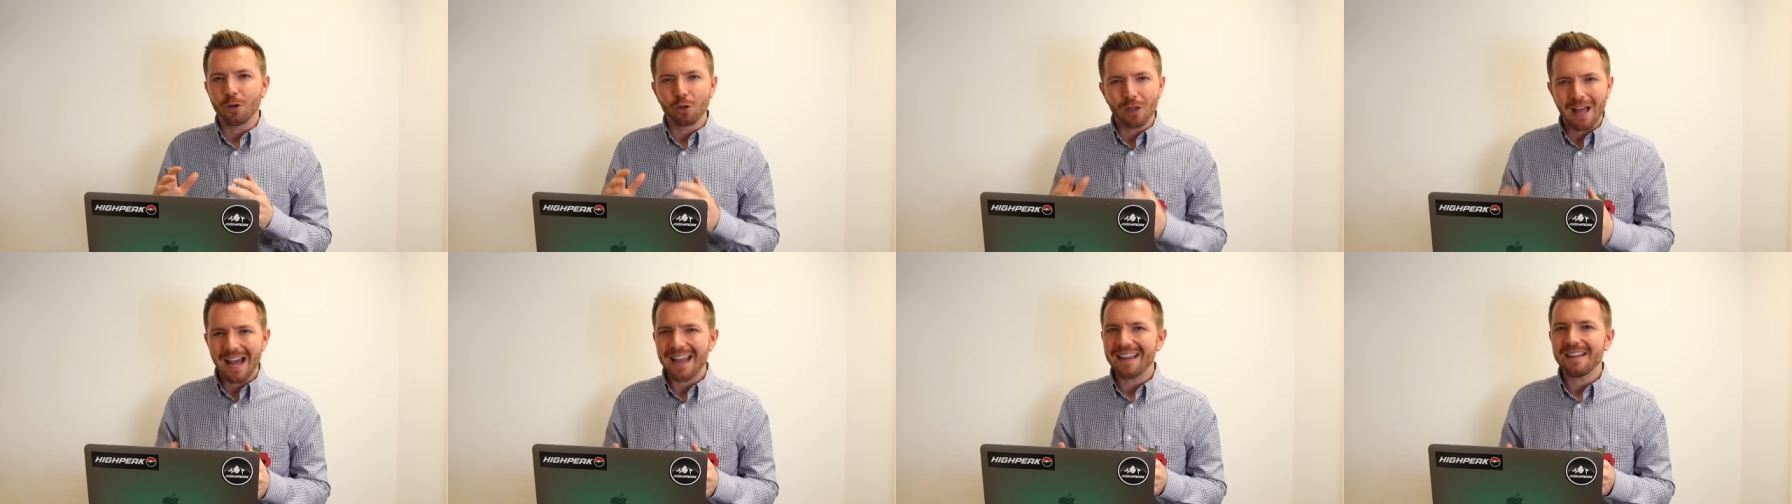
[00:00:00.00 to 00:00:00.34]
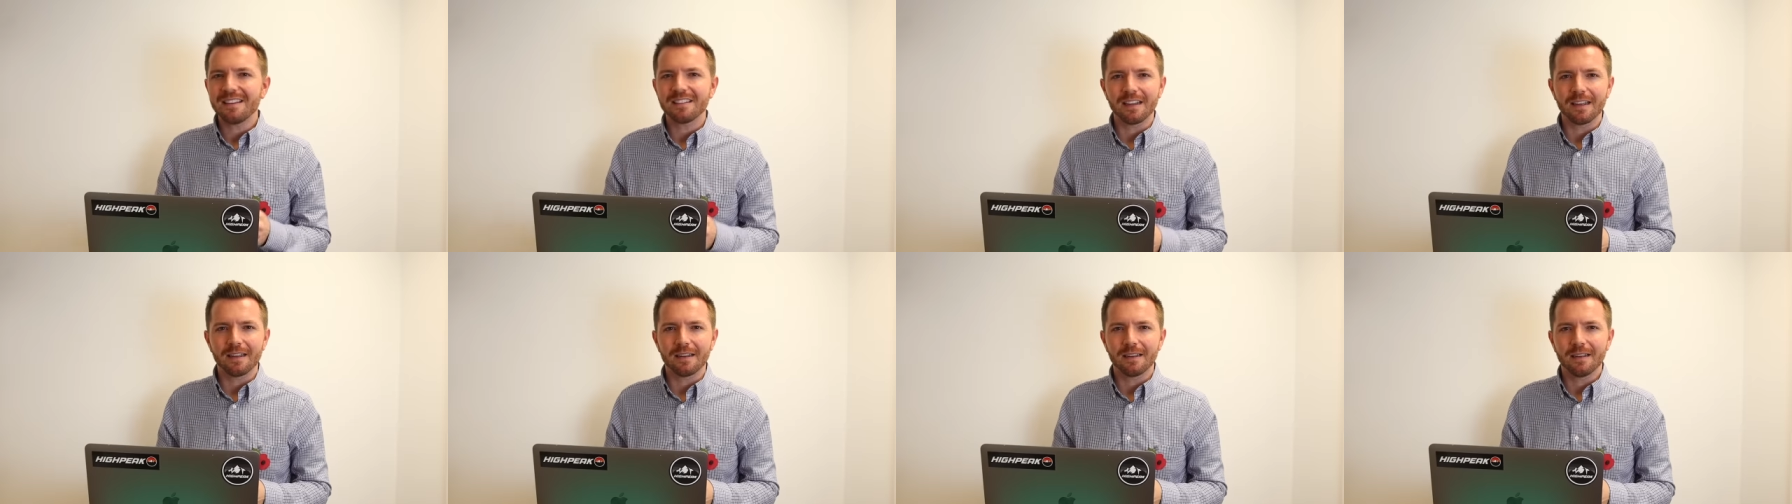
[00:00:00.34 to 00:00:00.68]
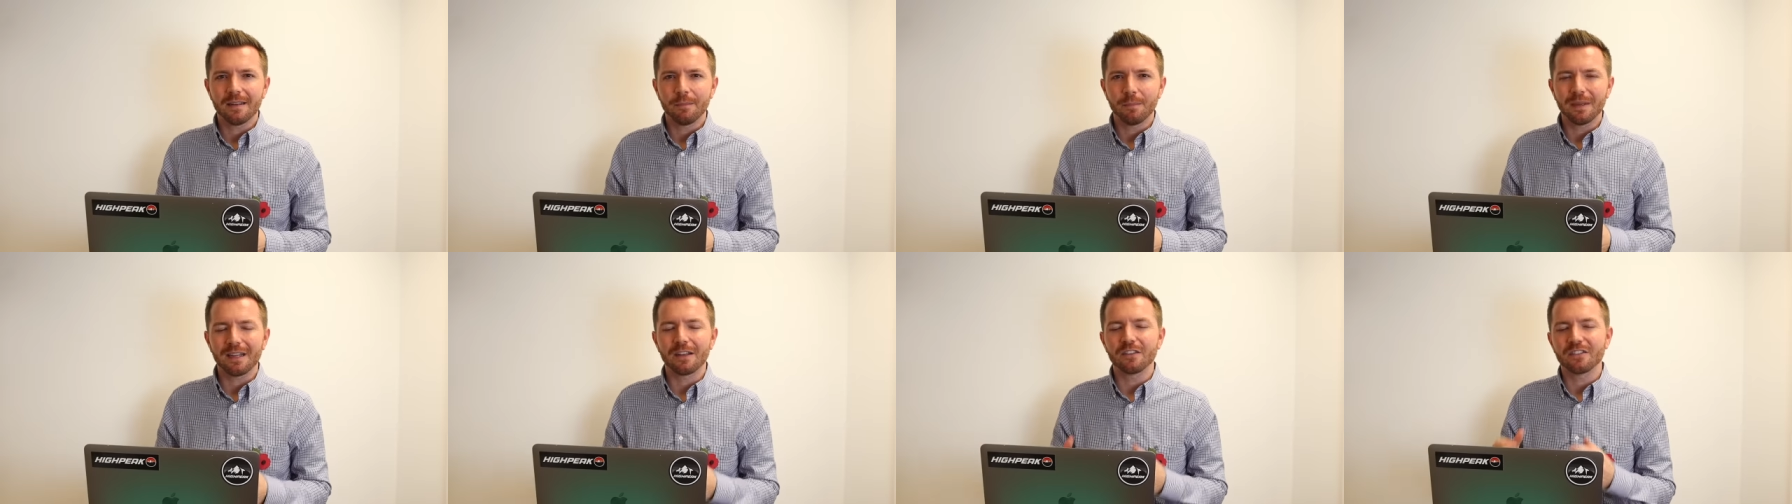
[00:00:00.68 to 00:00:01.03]
you'll hate it,
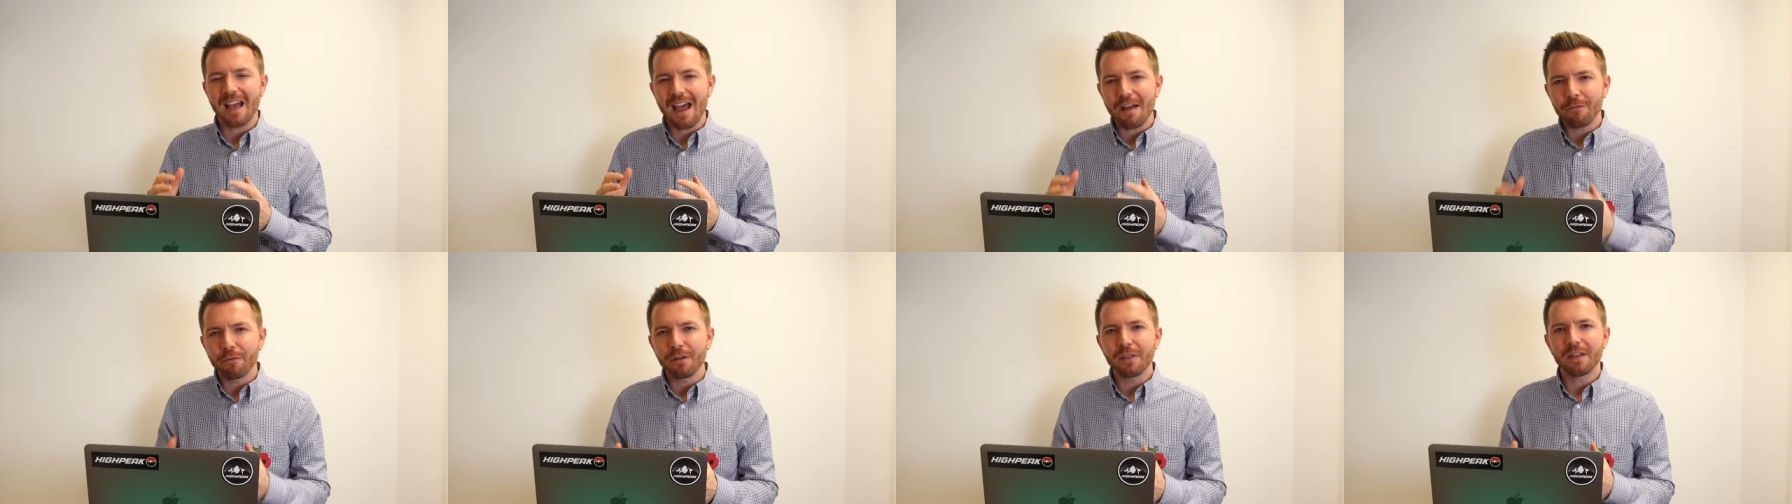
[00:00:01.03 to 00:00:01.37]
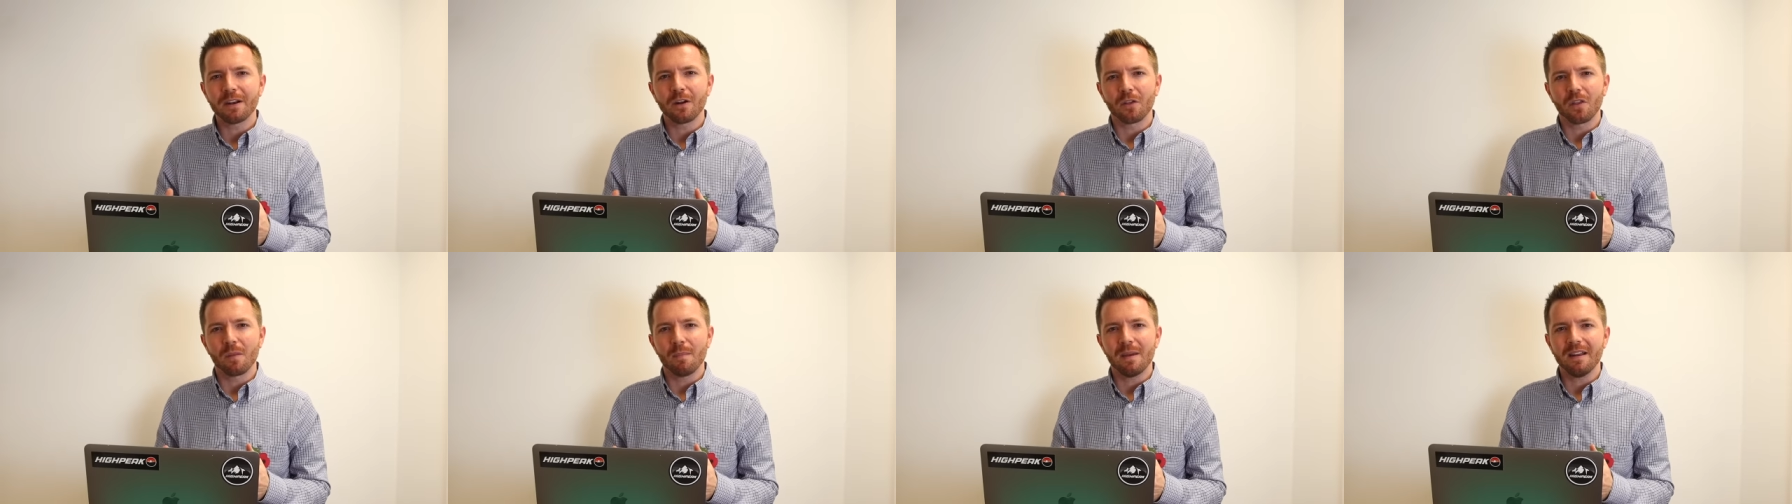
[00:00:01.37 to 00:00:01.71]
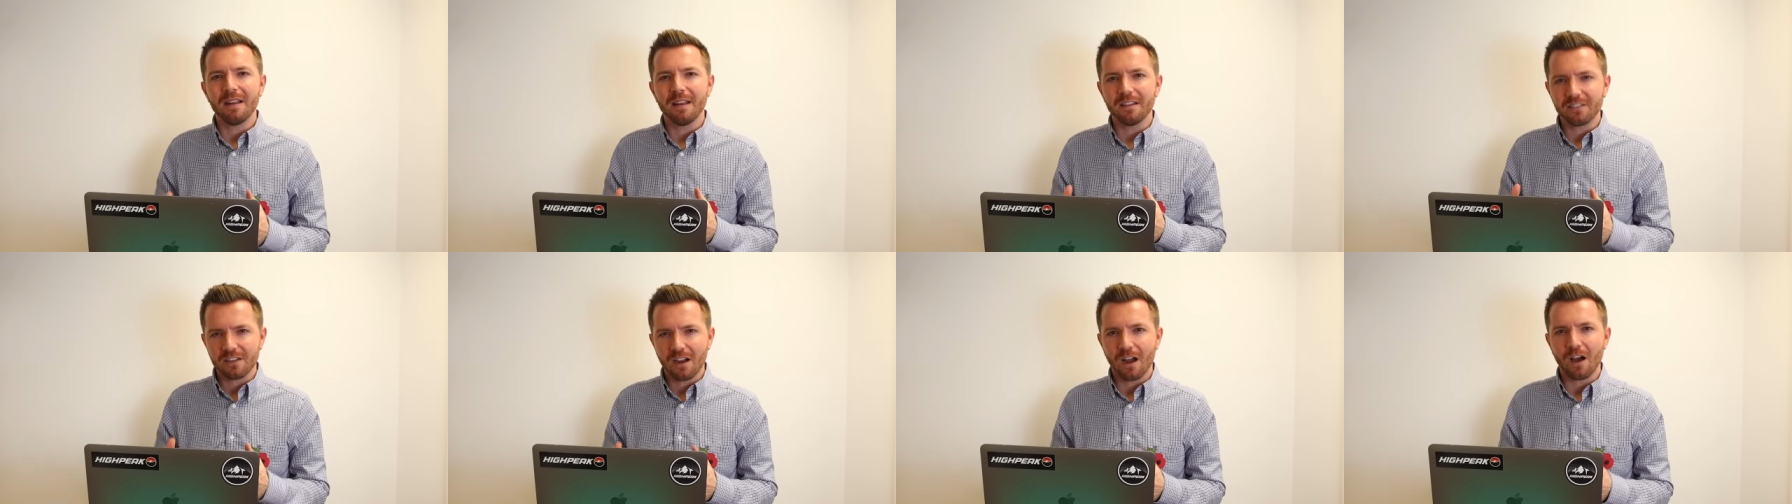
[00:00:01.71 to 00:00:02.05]
because everything on the
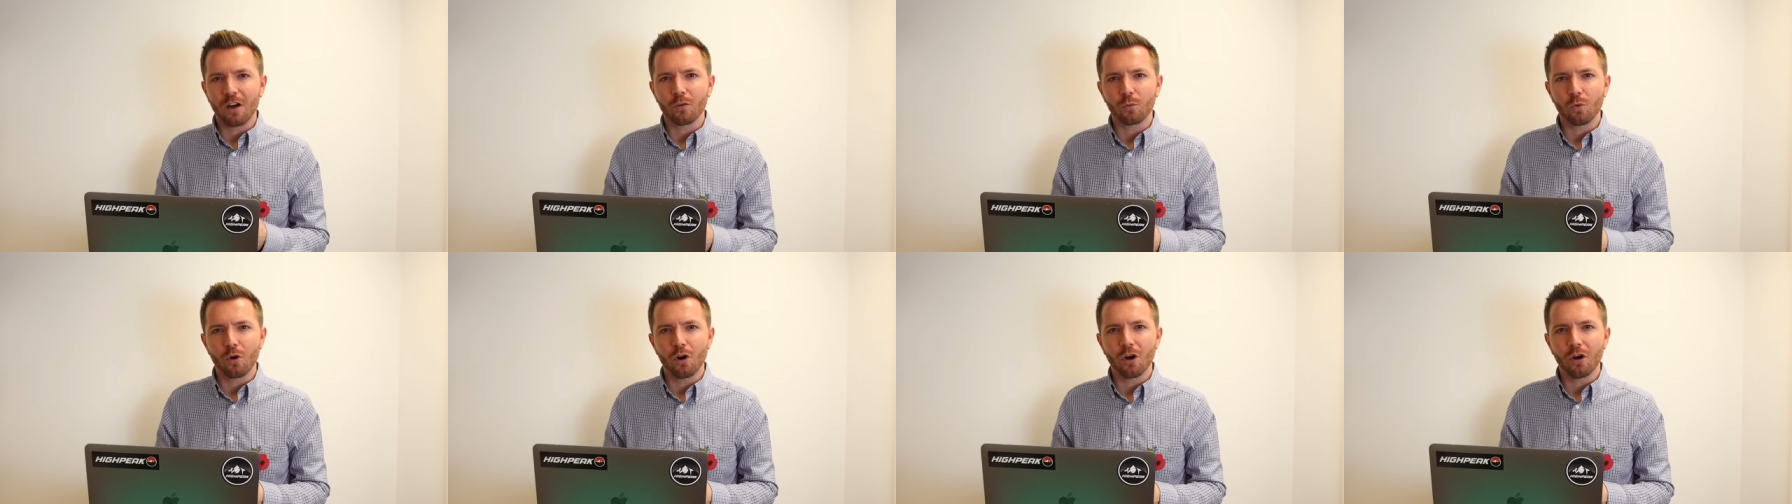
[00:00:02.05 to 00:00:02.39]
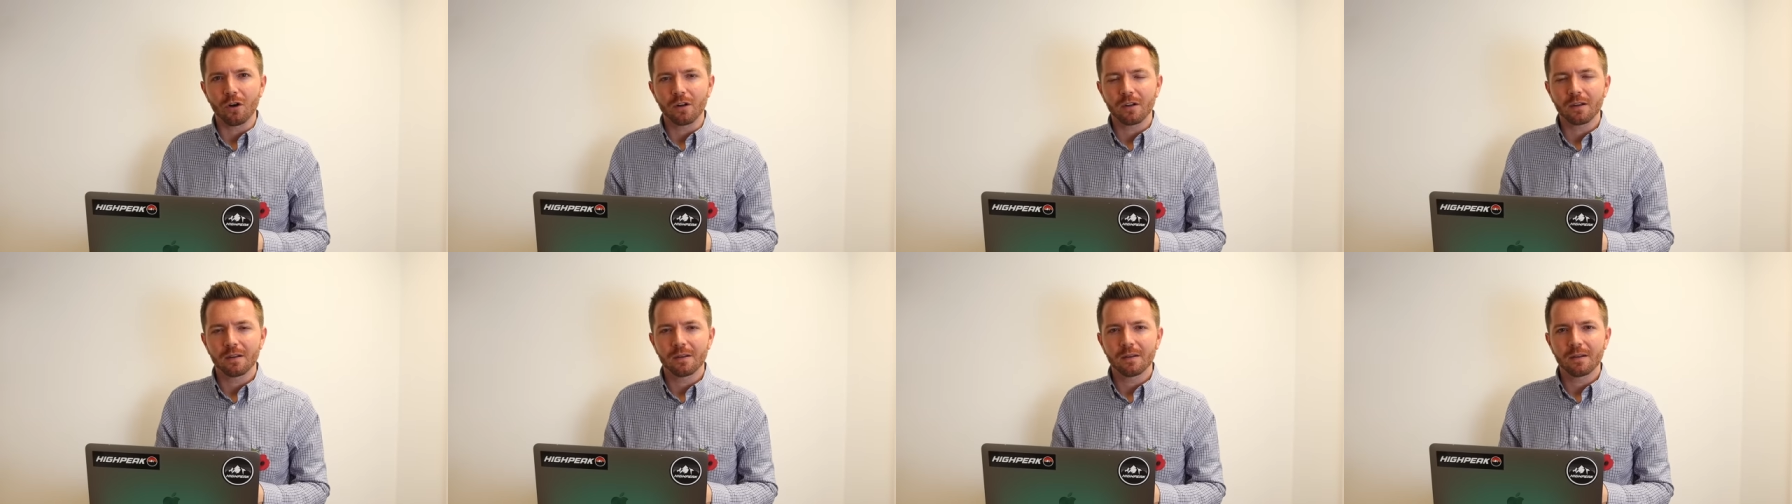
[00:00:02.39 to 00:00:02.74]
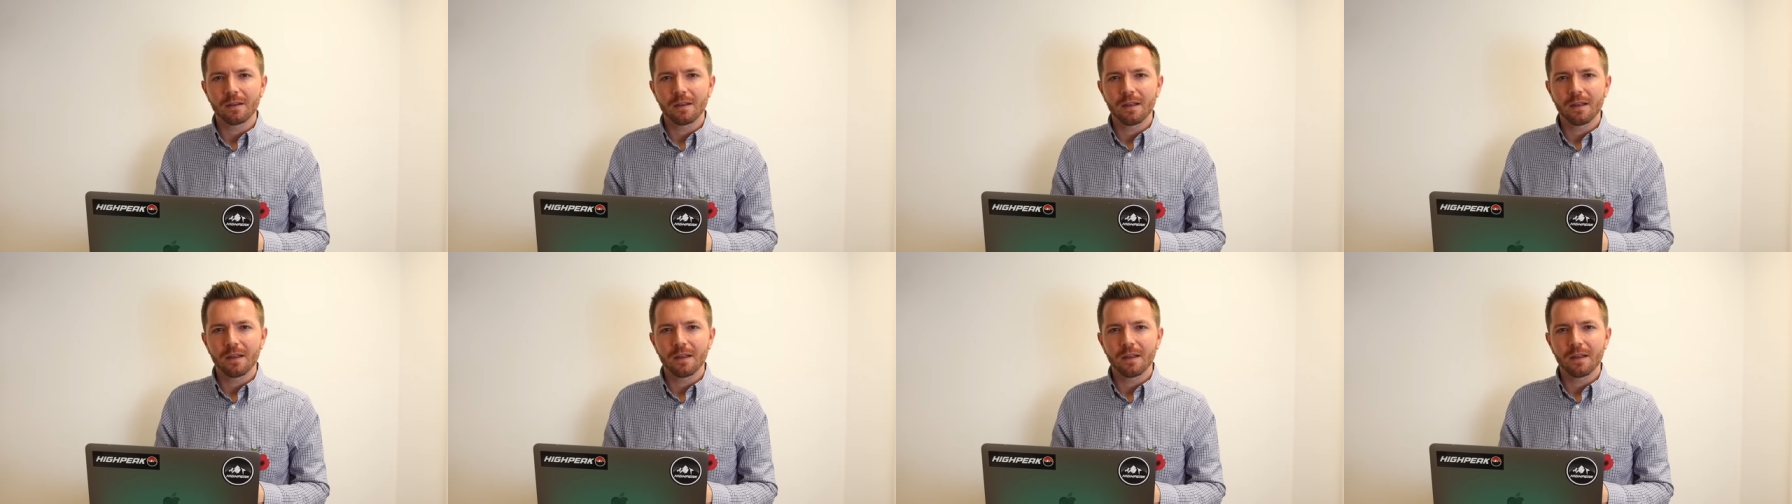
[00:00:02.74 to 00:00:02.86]
Mini is hard work.